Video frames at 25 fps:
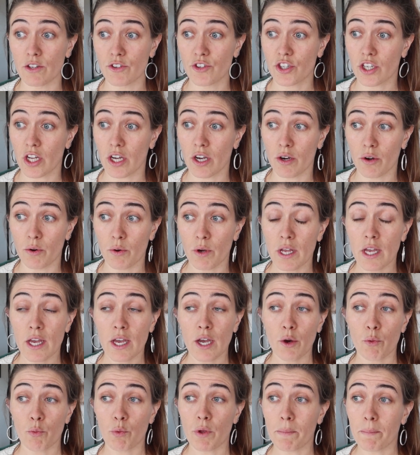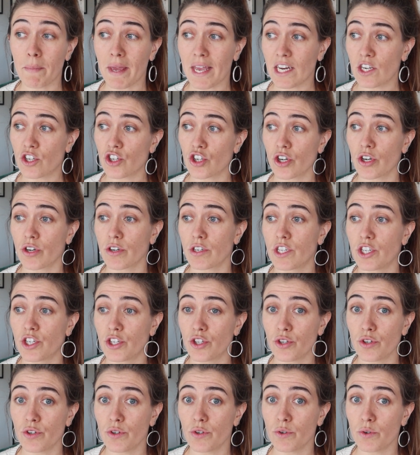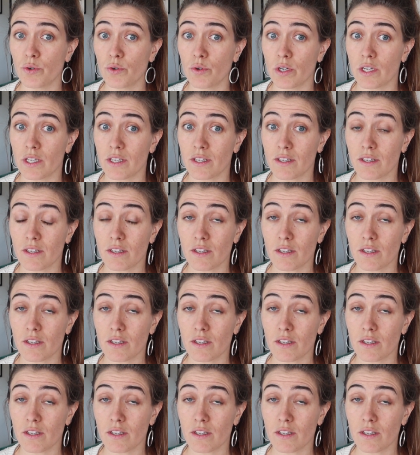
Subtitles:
So we made sure to